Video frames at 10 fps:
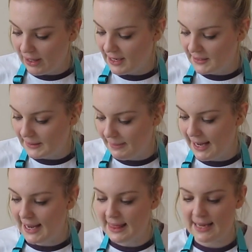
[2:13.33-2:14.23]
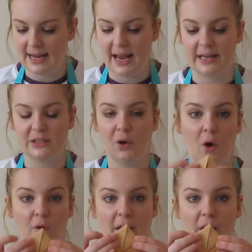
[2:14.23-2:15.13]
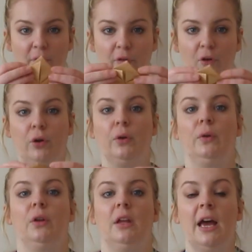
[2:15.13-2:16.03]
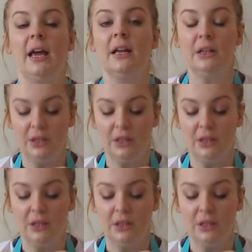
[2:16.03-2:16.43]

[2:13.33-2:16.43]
going to make the legs of our frog, okay?